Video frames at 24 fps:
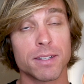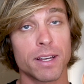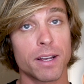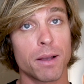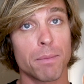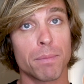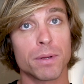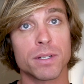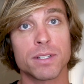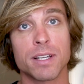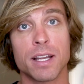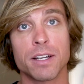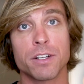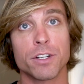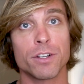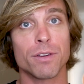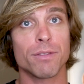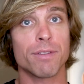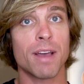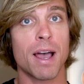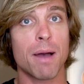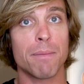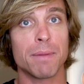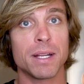like a percentage
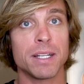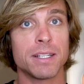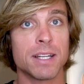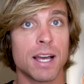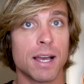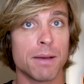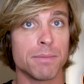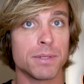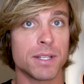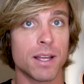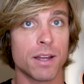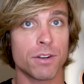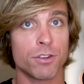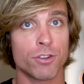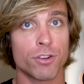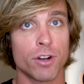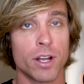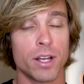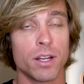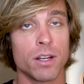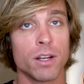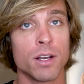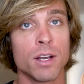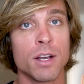of how many times that
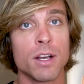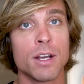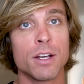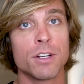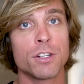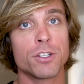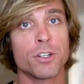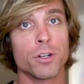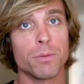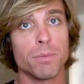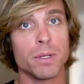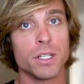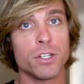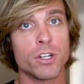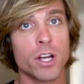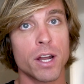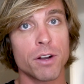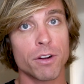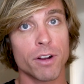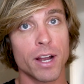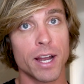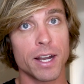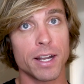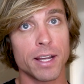trait should be
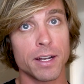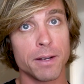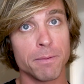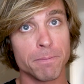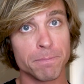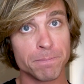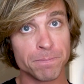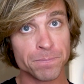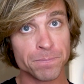generated.